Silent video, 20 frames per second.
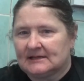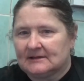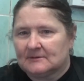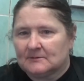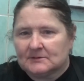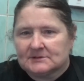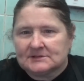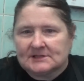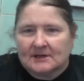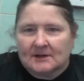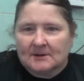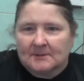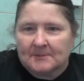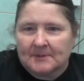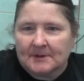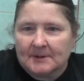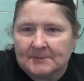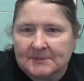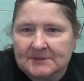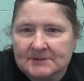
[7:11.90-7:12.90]
What's that on
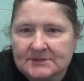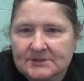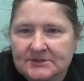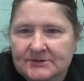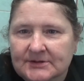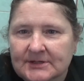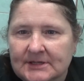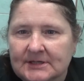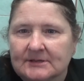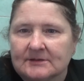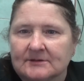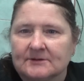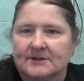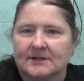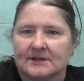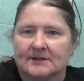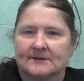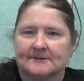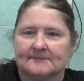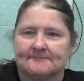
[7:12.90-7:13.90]
bottom of the screen? Oh,
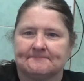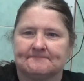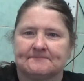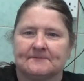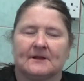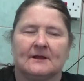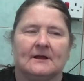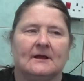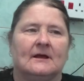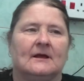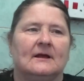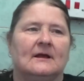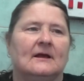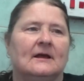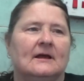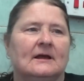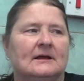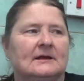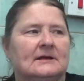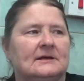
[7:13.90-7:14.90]
yeah.
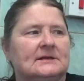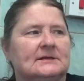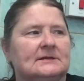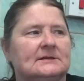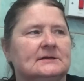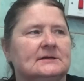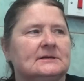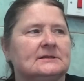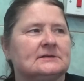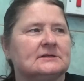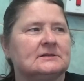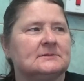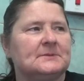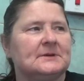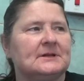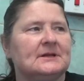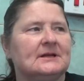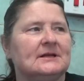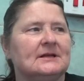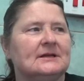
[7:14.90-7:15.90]
I'll uh,
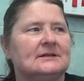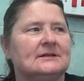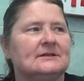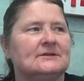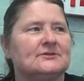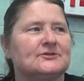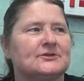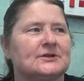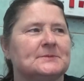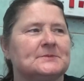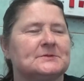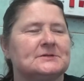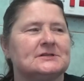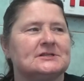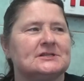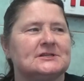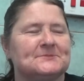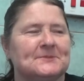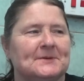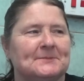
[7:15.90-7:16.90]
link in the description
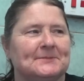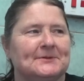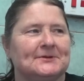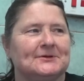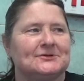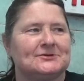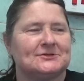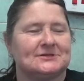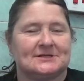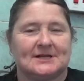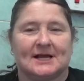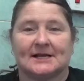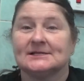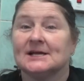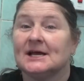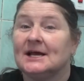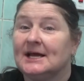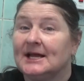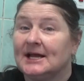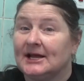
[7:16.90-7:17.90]
to my merchant
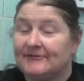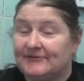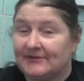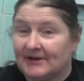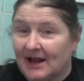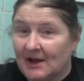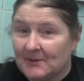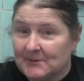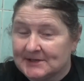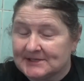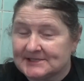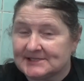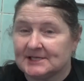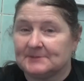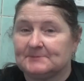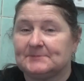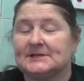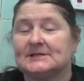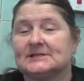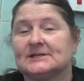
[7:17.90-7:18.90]
if you like what you
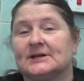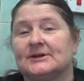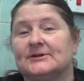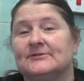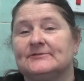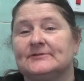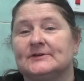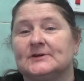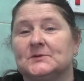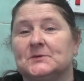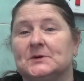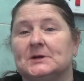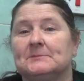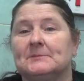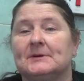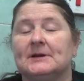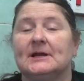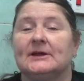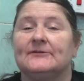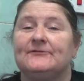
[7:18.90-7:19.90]
see please keep viewing
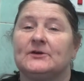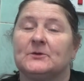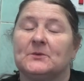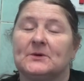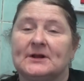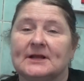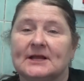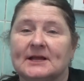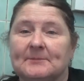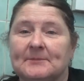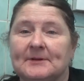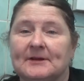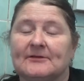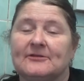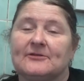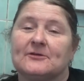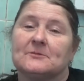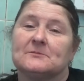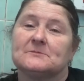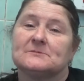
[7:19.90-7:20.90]
me if you want to give me a
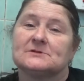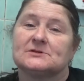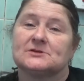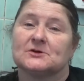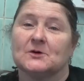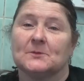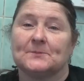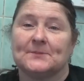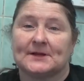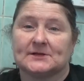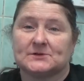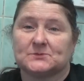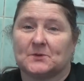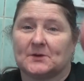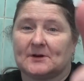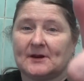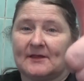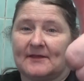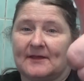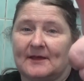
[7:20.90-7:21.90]
thumbs up that's
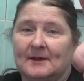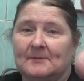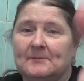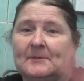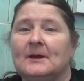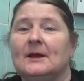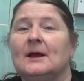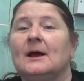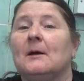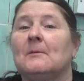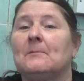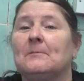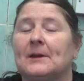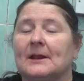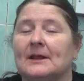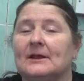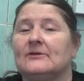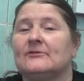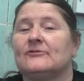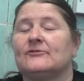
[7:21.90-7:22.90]
one of them
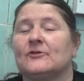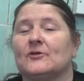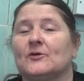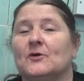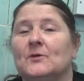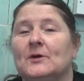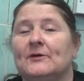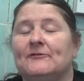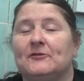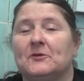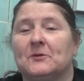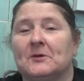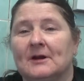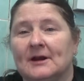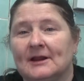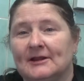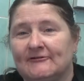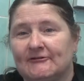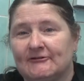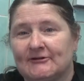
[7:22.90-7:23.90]
please do if you want
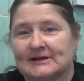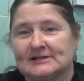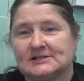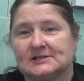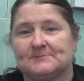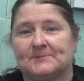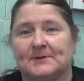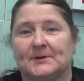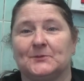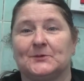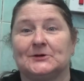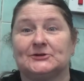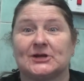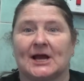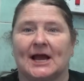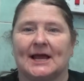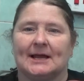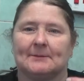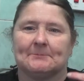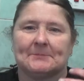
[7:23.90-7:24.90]
to leave a recipe which
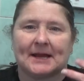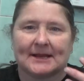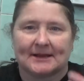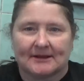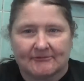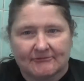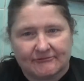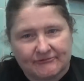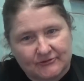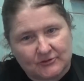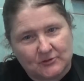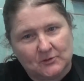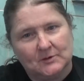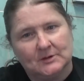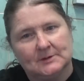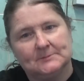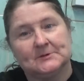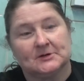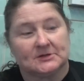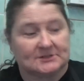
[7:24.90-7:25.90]
I am getting through
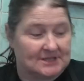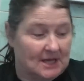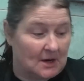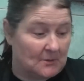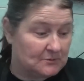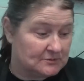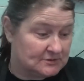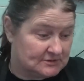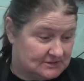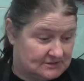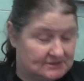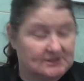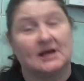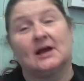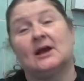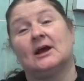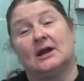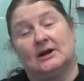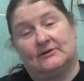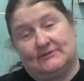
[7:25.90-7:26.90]
them because that was
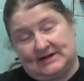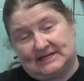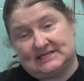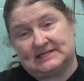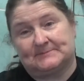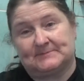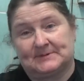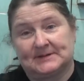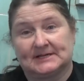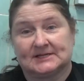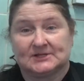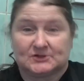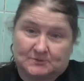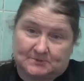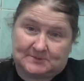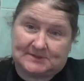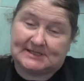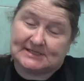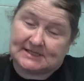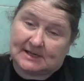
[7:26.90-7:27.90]
a recipe
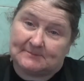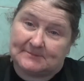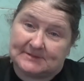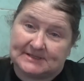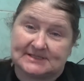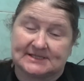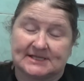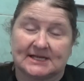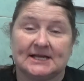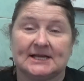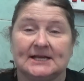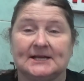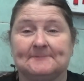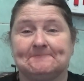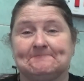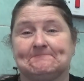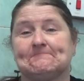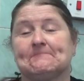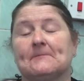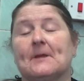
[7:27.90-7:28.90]
somebody sent me today
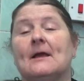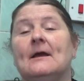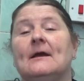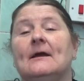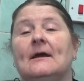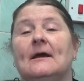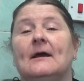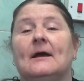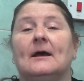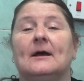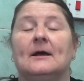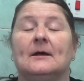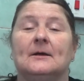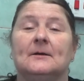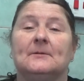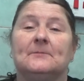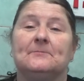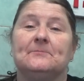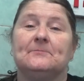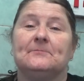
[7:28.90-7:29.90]

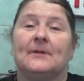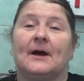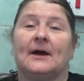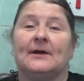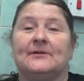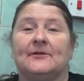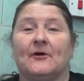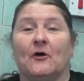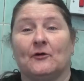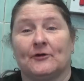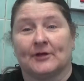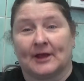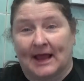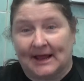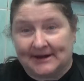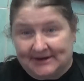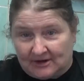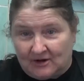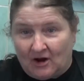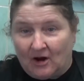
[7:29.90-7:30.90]
uh, and or
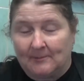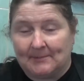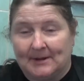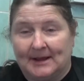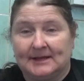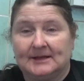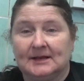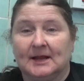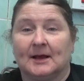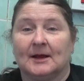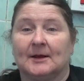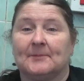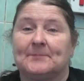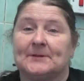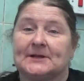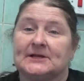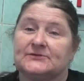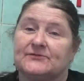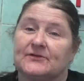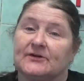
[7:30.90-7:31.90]
and a comment
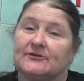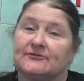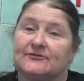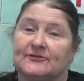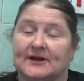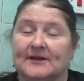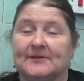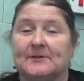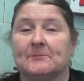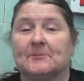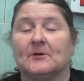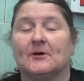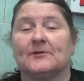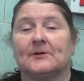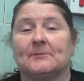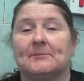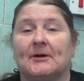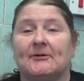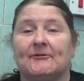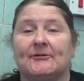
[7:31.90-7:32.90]
please feel free the more
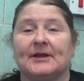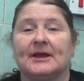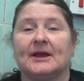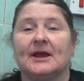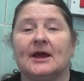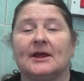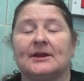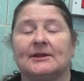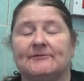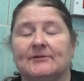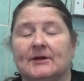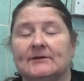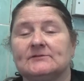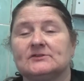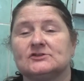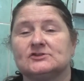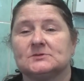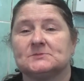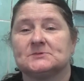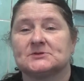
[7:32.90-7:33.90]
the merrier and if you
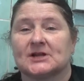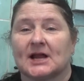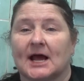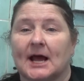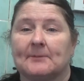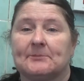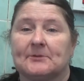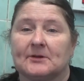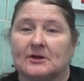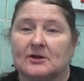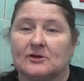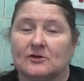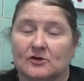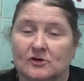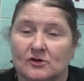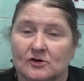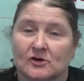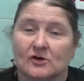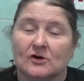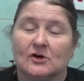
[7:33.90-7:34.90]
haven't subscribed or you
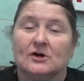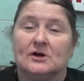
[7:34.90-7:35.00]
know